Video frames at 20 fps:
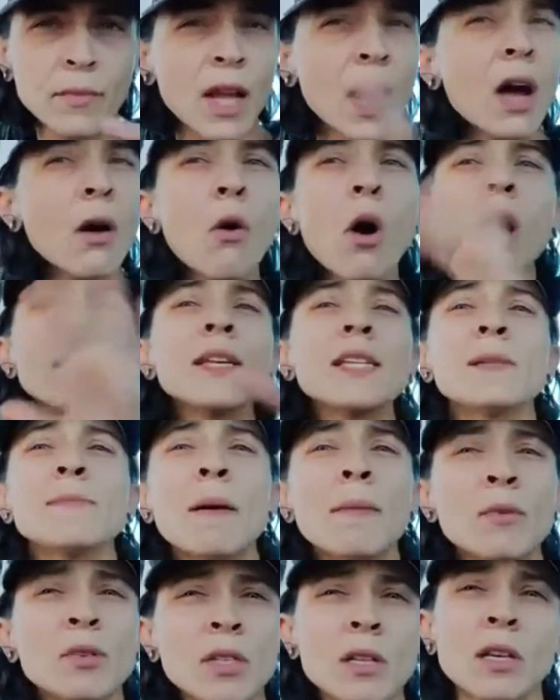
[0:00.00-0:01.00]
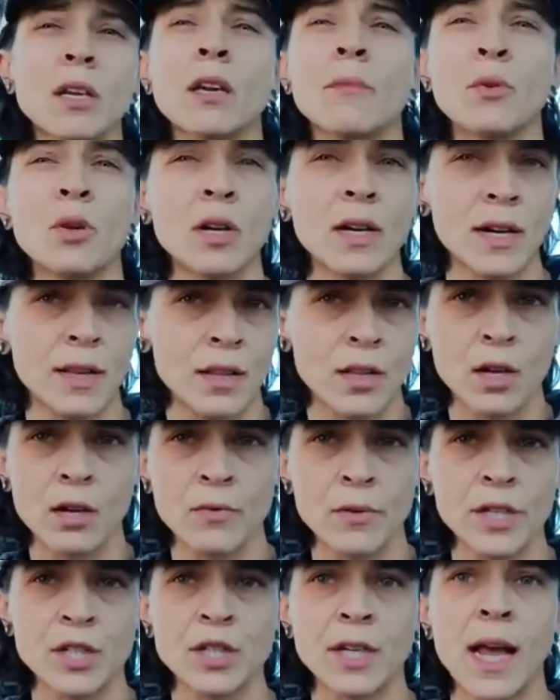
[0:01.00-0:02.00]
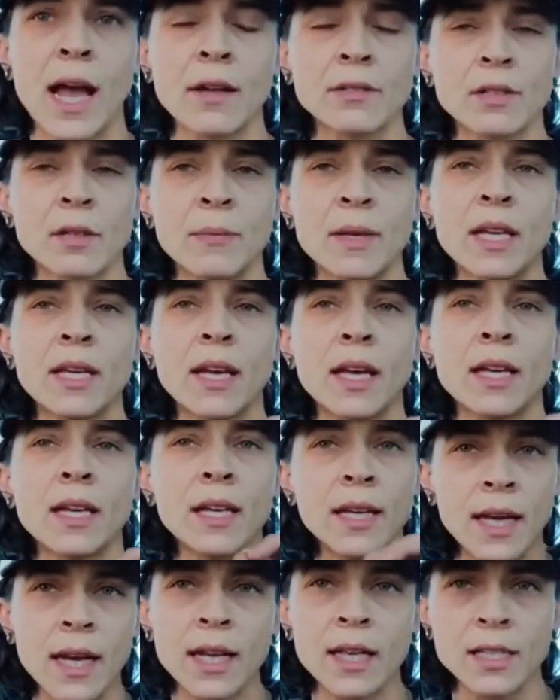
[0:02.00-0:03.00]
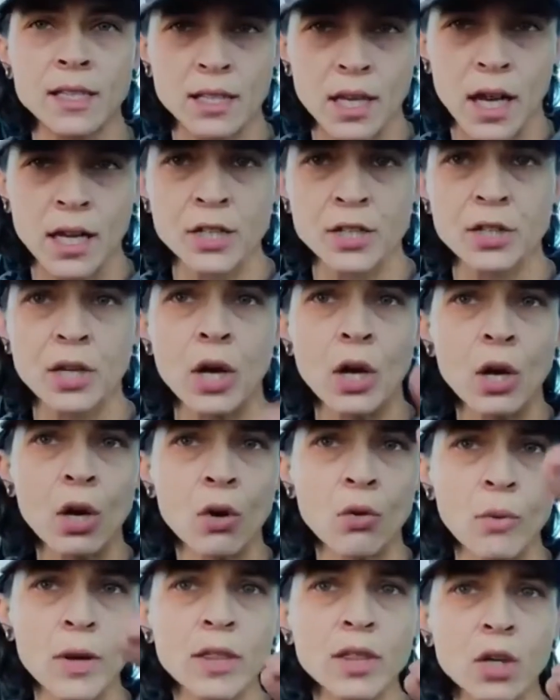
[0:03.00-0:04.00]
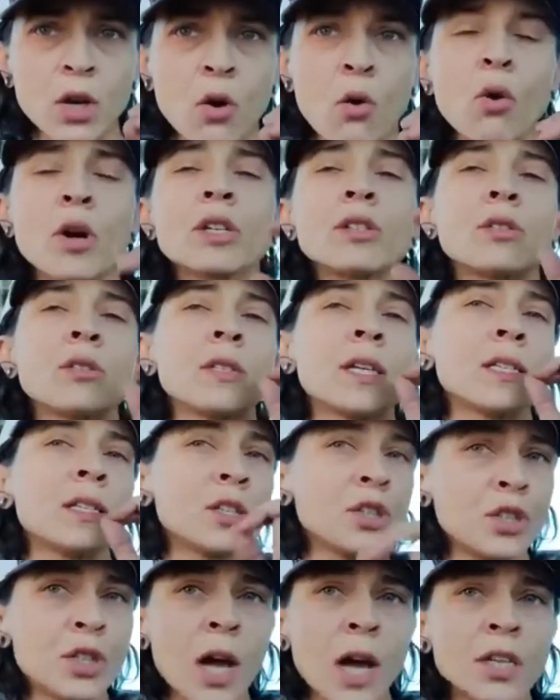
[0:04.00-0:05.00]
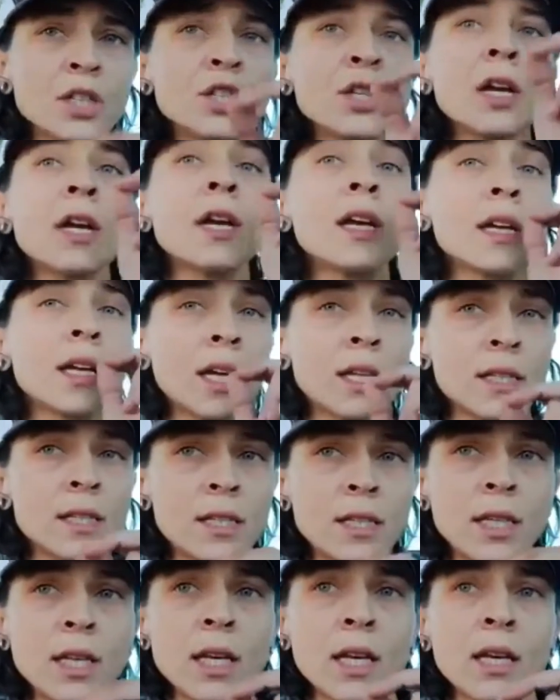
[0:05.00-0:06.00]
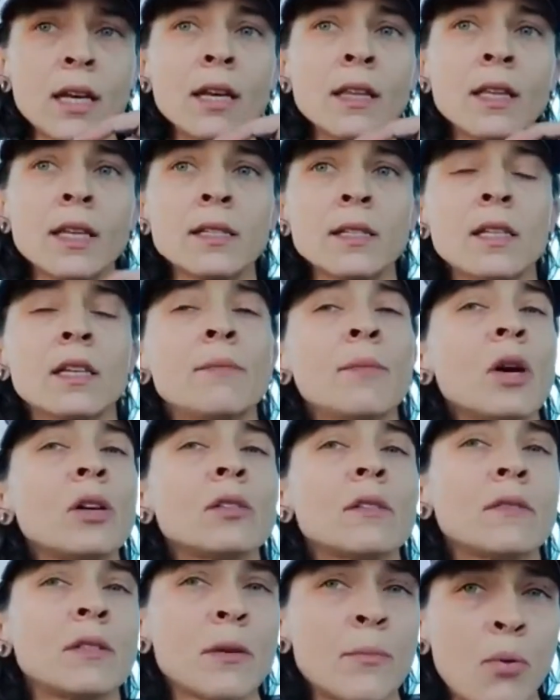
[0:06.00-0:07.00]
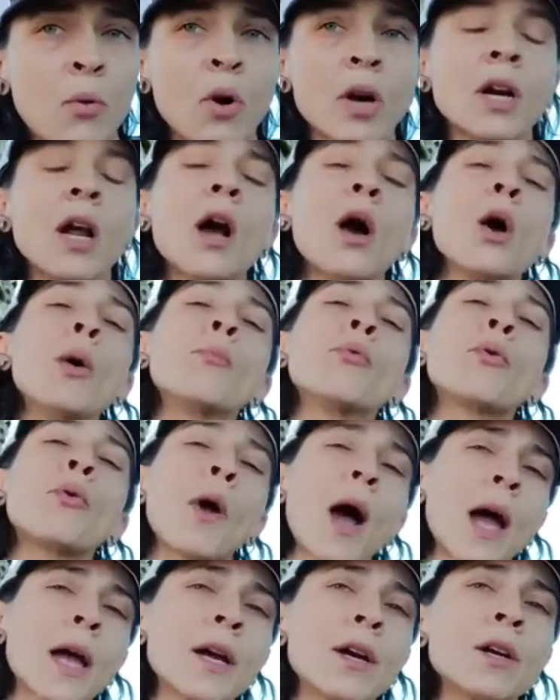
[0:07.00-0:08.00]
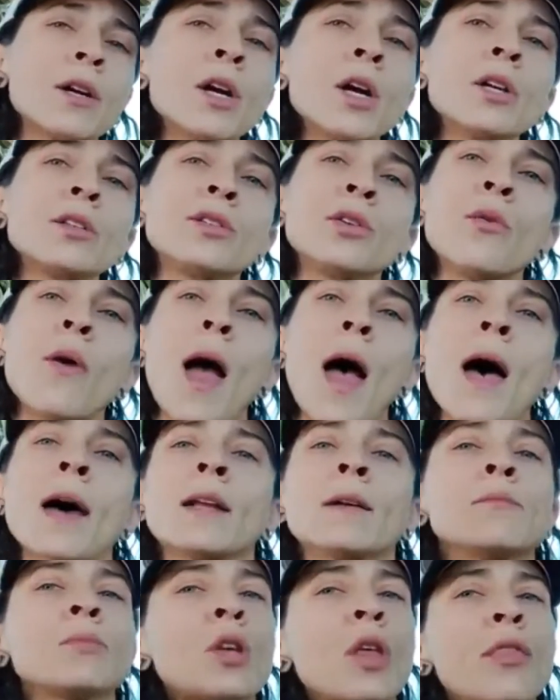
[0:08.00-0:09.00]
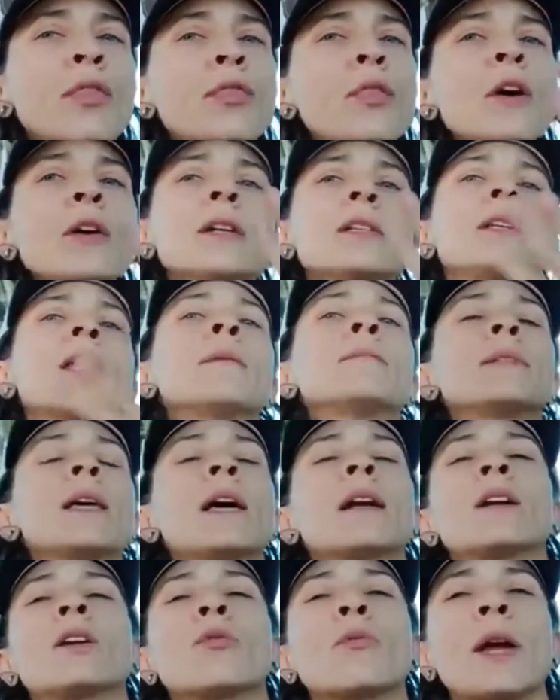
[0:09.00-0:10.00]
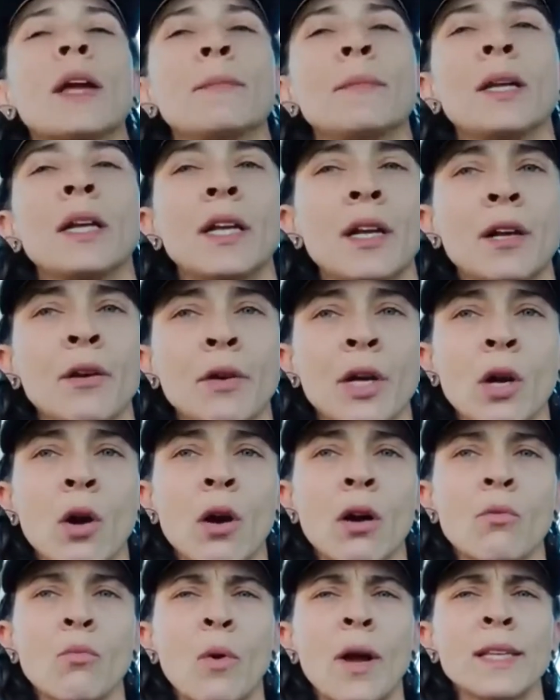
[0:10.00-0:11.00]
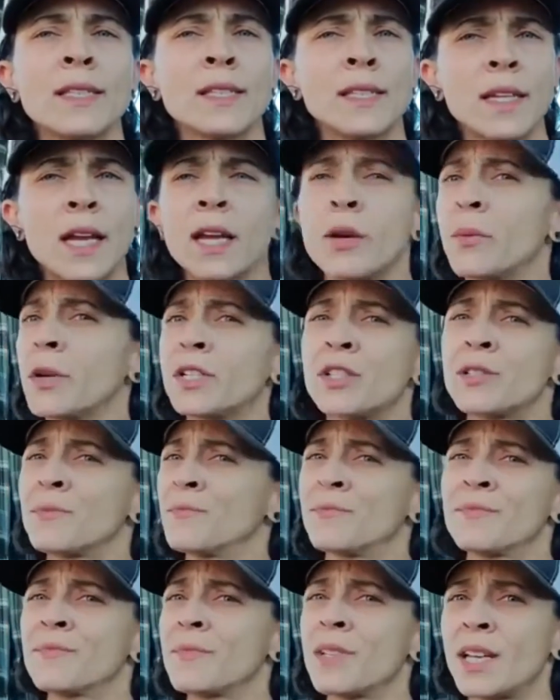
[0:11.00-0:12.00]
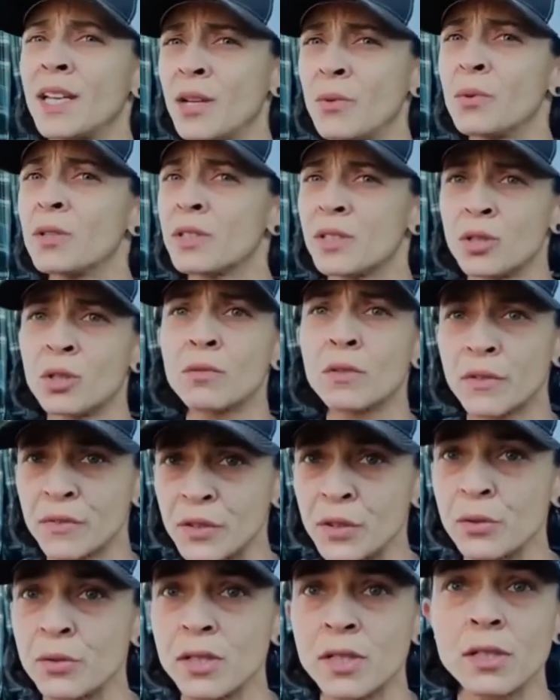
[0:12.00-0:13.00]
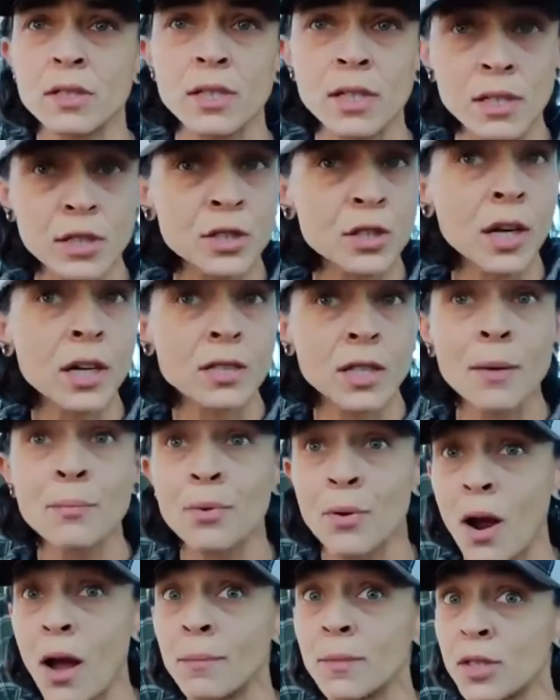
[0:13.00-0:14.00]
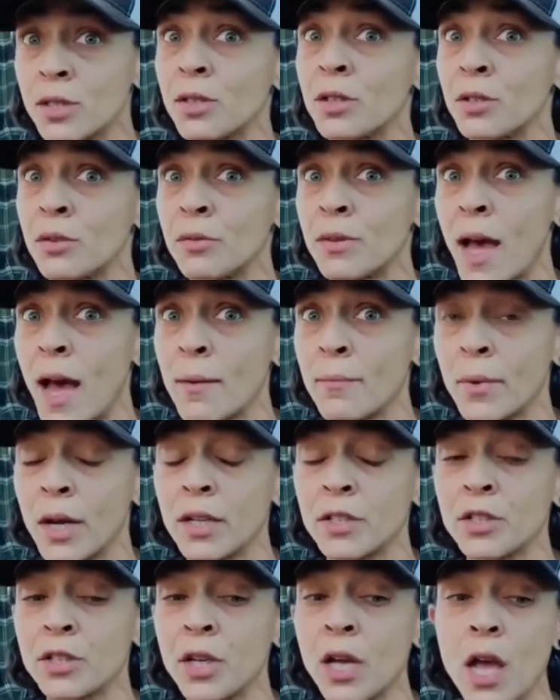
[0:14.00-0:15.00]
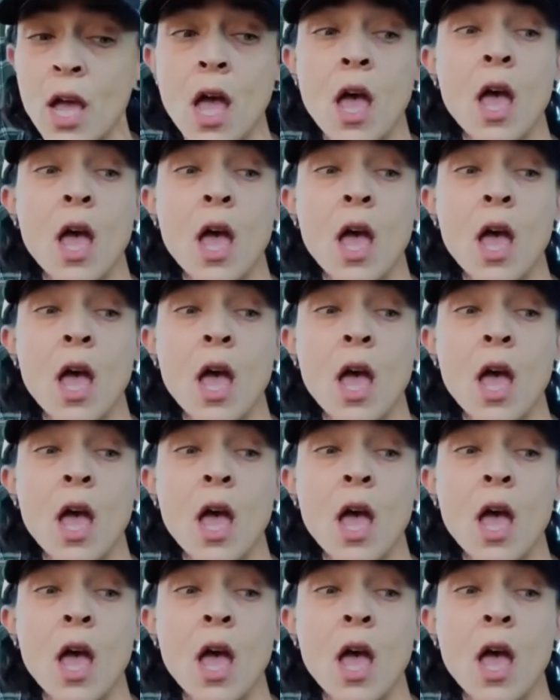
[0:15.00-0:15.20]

how all these members of the community that are reaching out to me can get in touch with the court so that the judge can see these emails of support prior to Adam's third attempt at an arraignment hearing on Wednesday, which he will still refuse to see the judge. I promise you that much.